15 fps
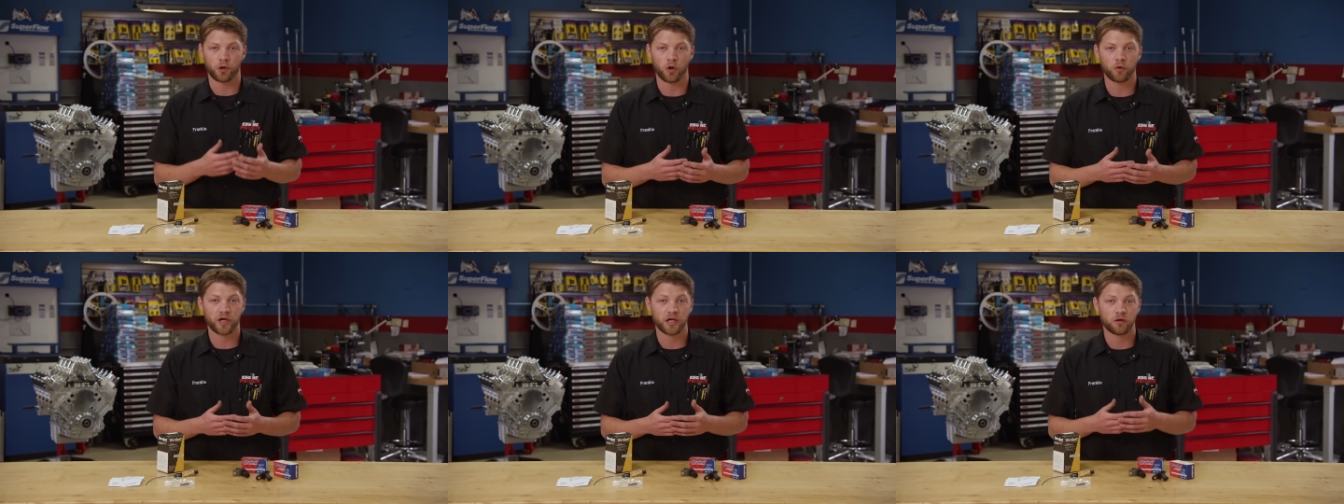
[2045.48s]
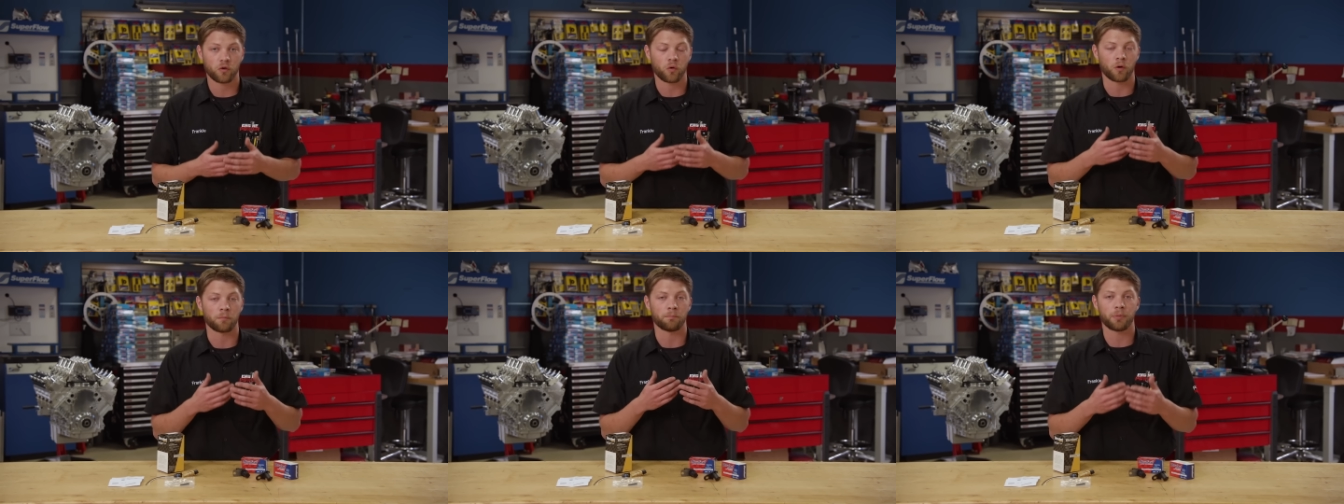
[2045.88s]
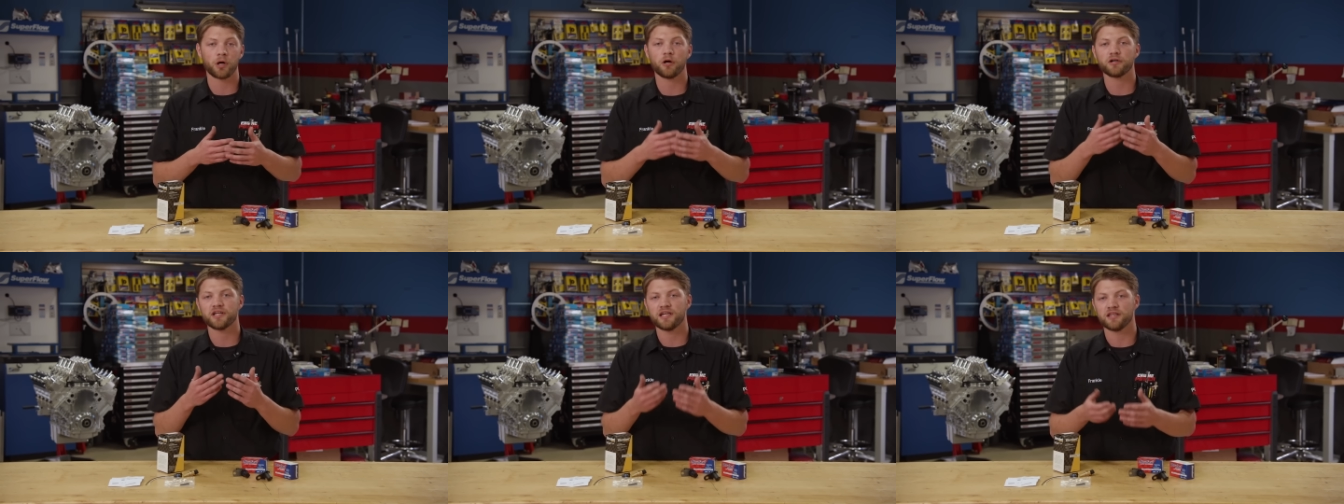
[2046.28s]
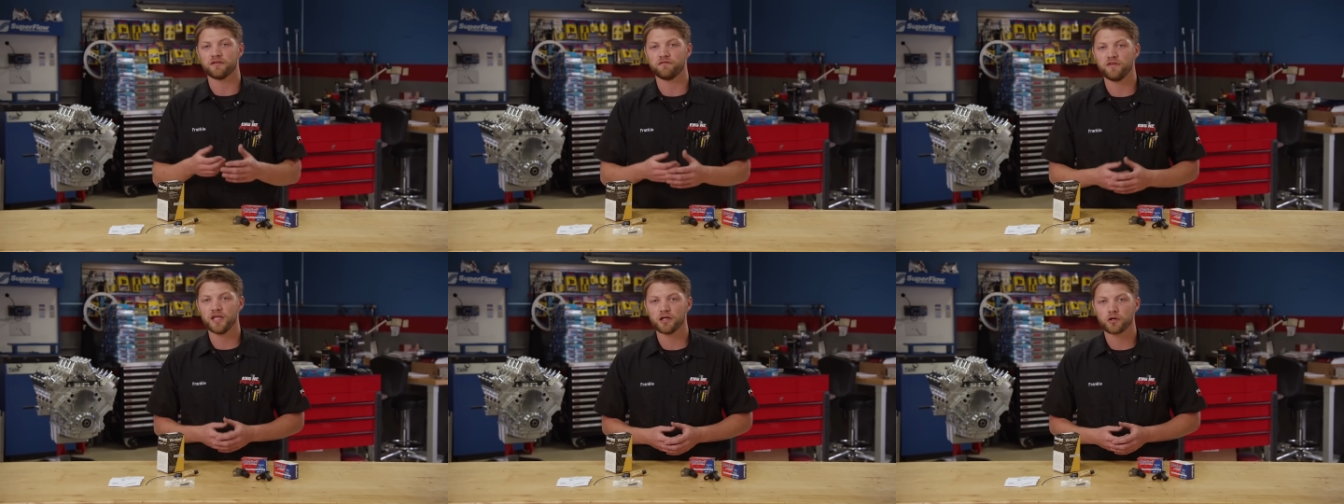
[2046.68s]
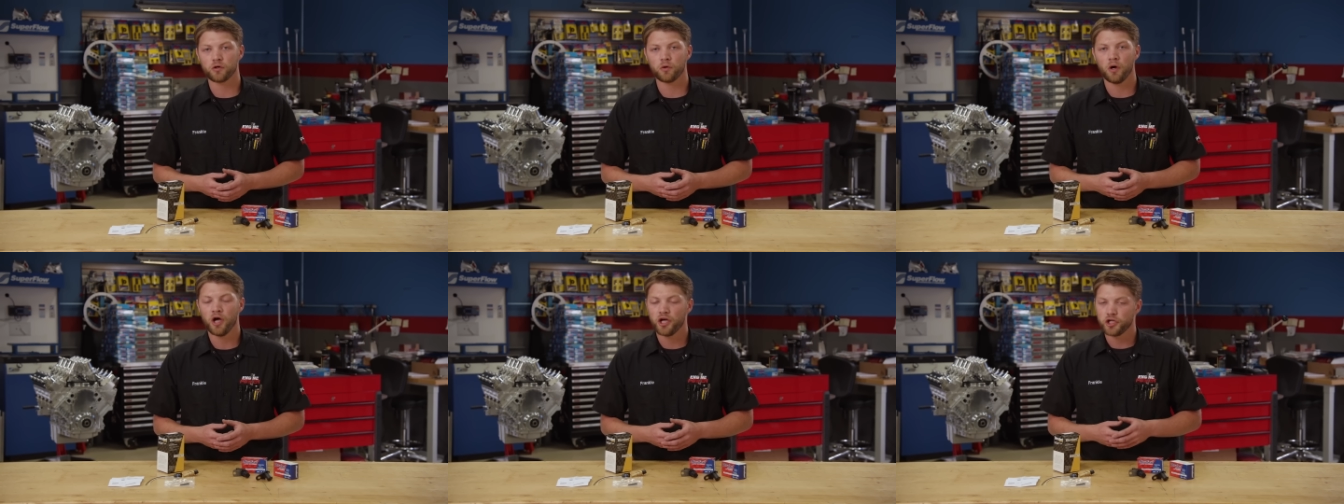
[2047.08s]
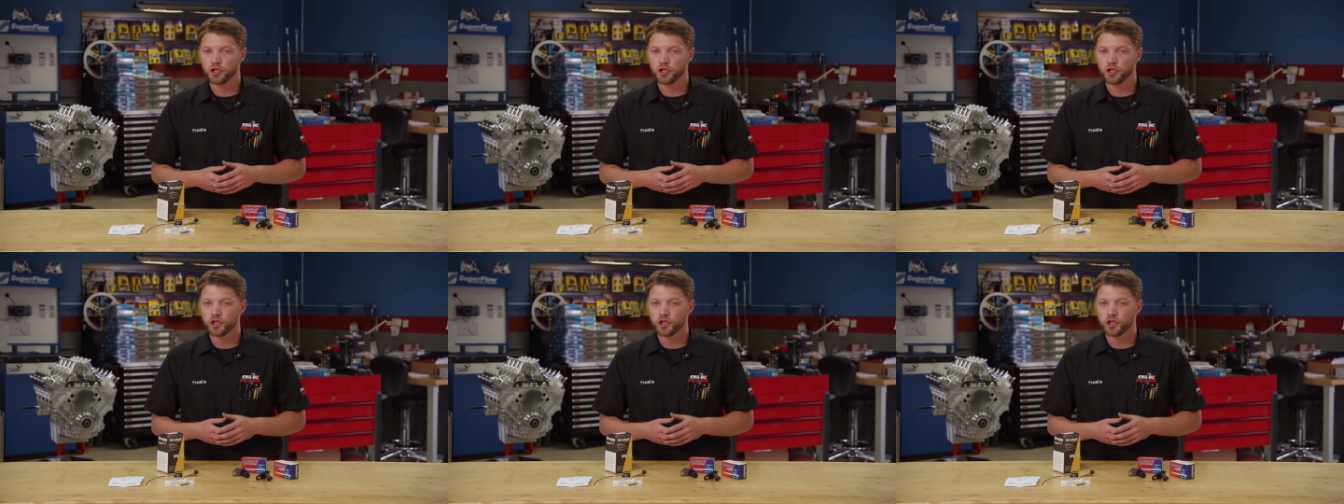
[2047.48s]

broken, or burnt in the vehicle,